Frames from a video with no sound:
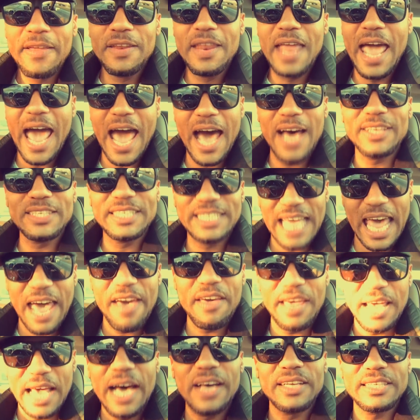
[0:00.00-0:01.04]
How's
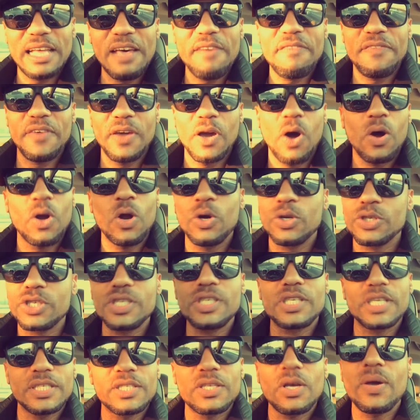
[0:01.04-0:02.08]
that feel? Hold on.
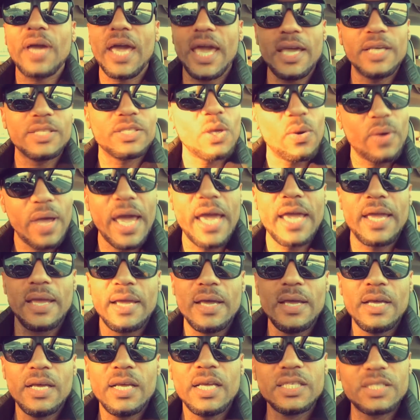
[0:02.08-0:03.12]
It's
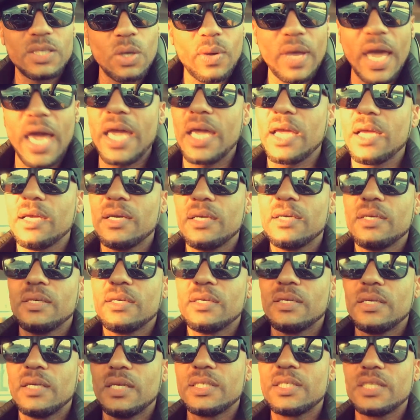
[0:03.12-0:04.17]
okay.
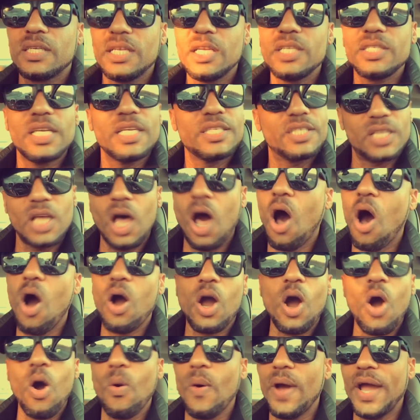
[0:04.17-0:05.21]
This will
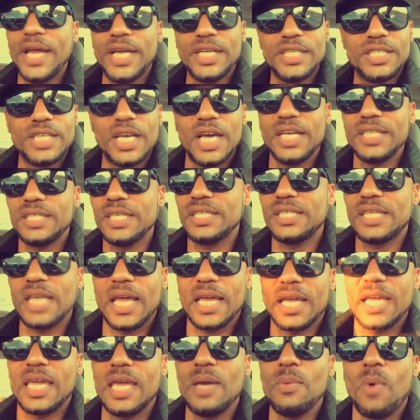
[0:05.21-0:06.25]
all go away in just a
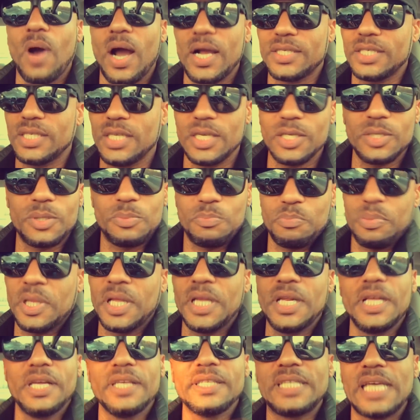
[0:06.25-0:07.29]
second. Keep watching. There's
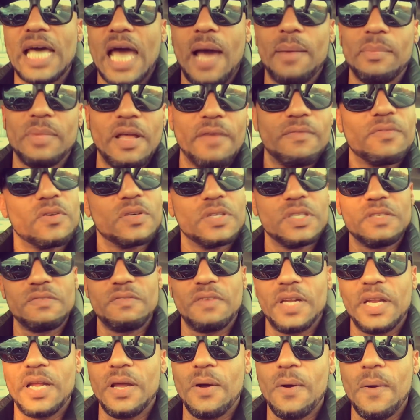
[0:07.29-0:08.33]
plenty of time left on this
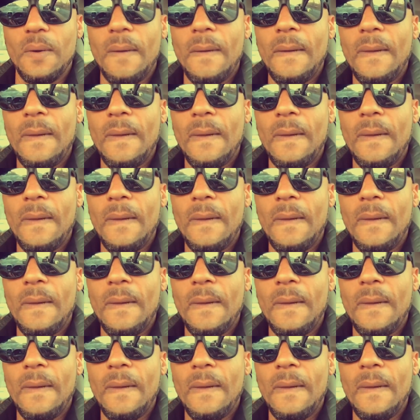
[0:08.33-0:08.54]
video.